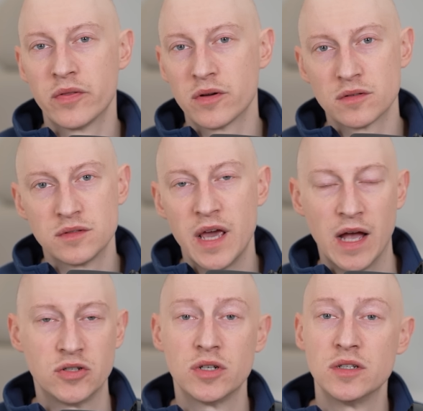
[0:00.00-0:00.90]
other
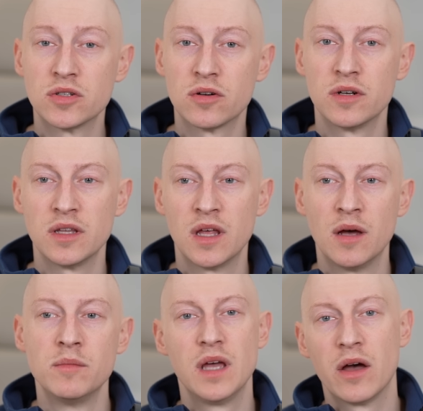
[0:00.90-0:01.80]
gadget is hurting
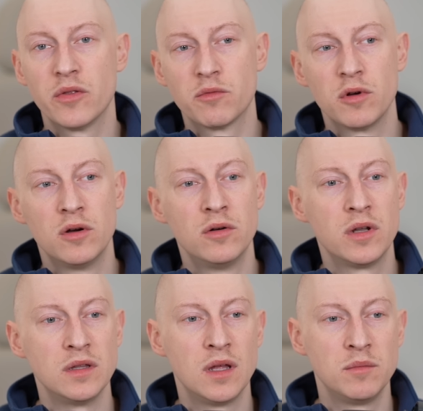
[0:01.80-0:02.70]
them down the road.
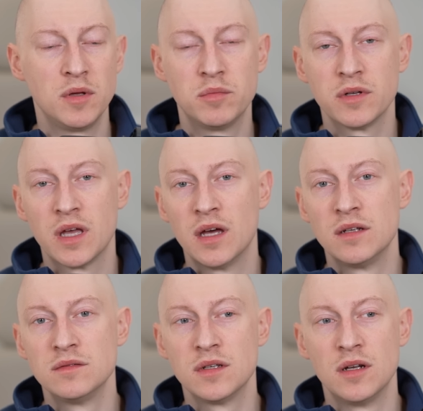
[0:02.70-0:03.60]
And then people get,
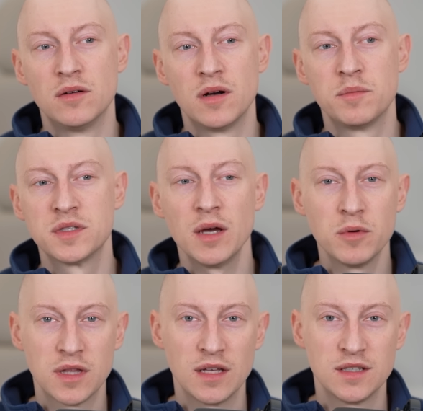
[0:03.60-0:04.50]
you know, upset
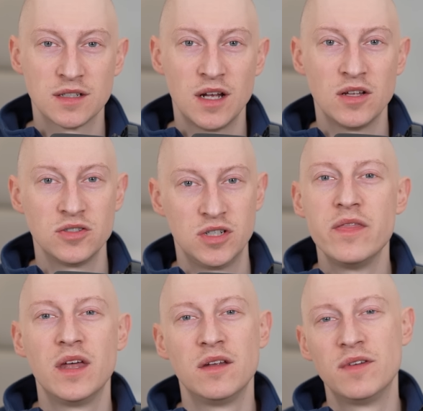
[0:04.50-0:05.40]
with that technology
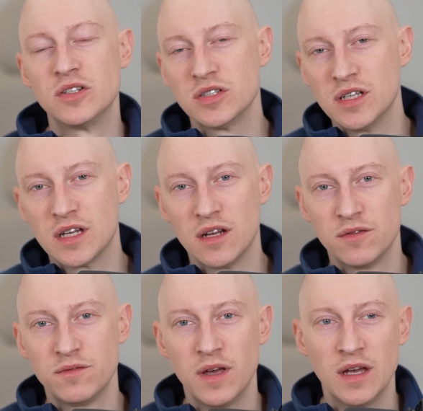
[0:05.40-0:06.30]
and then eventually kind of
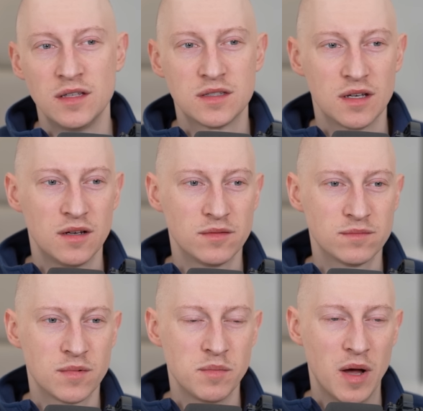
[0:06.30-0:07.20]
fades uh,
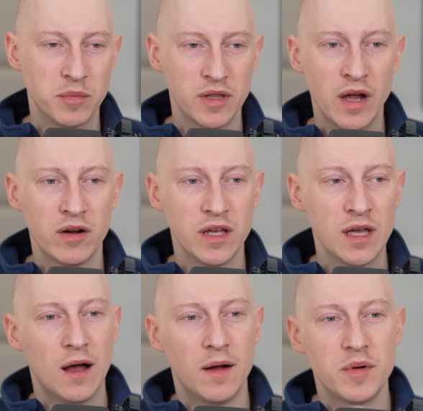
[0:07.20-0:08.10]
from popularity
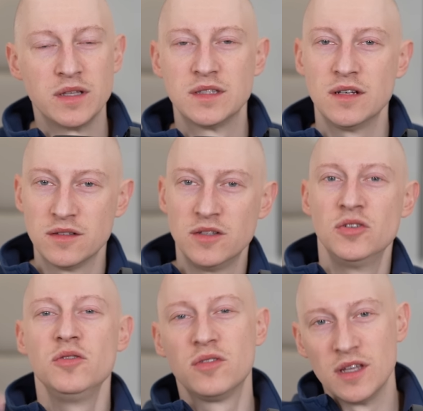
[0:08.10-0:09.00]
um, until the
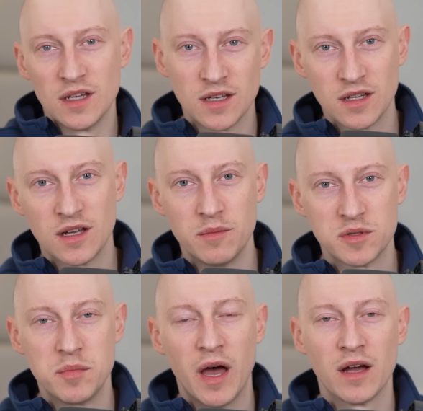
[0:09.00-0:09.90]
new thing comes
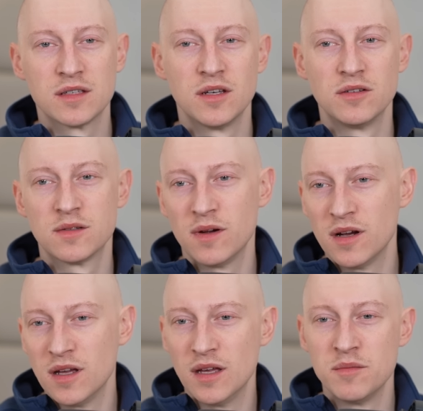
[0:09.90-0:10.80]
back. So it's
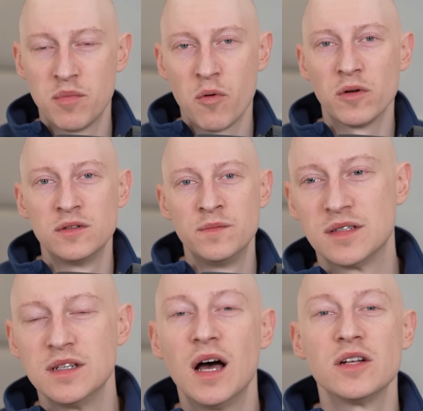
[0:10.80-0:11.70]
very important
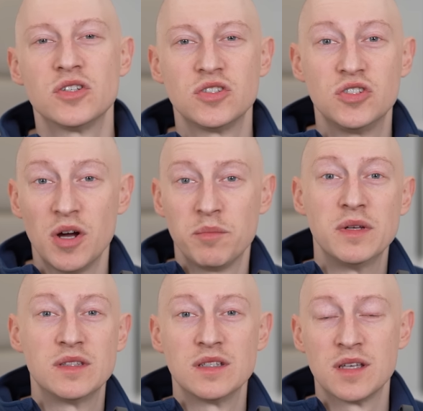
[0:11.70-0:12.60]
to not just jump
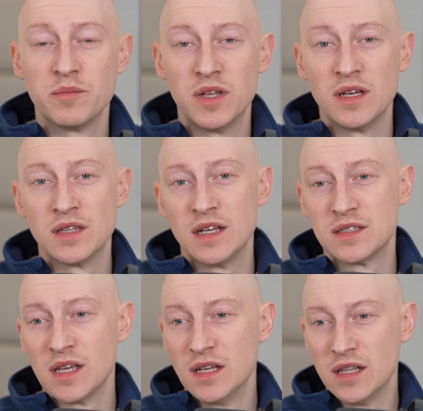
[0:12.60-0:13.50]
into something
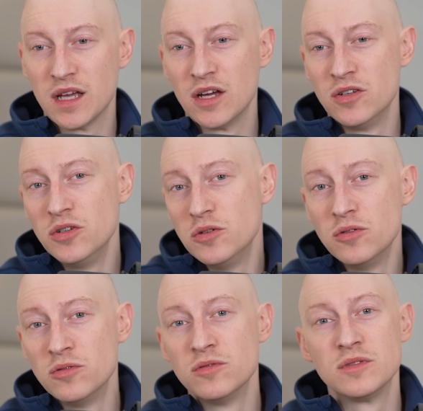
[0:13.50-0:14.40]
that's like a
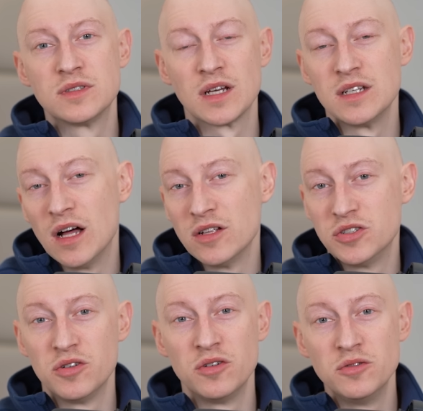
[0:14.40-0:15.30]
new
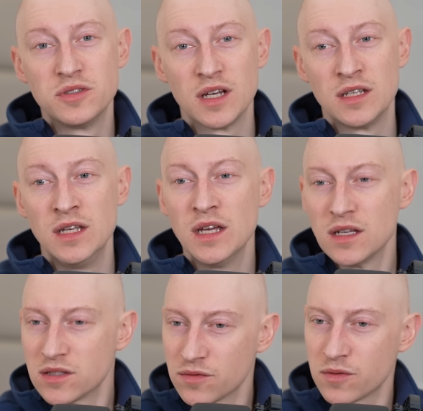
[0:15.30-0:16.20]
technology or a new technique
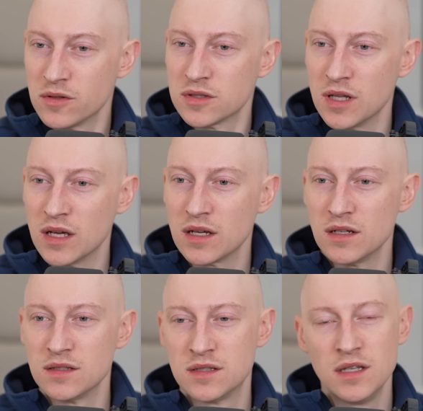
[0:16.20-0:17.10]
and to first like
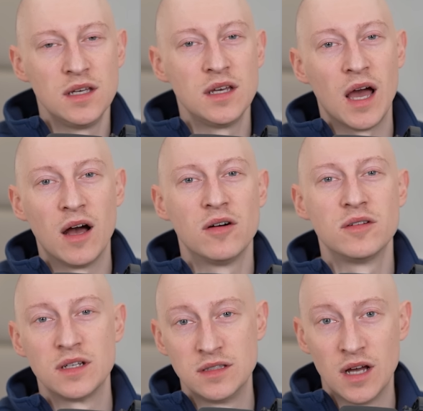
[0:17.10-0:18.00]
see how it